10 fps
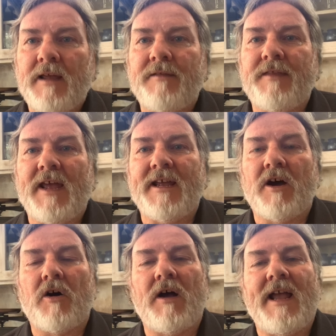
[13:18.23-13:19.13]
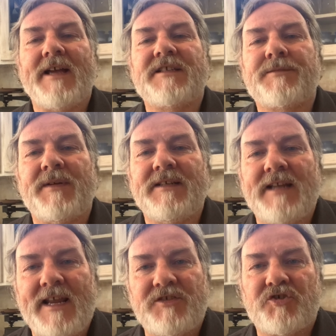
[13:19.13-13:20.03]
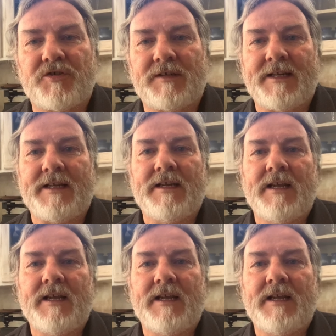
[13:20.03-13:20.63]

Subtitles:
they are exponentially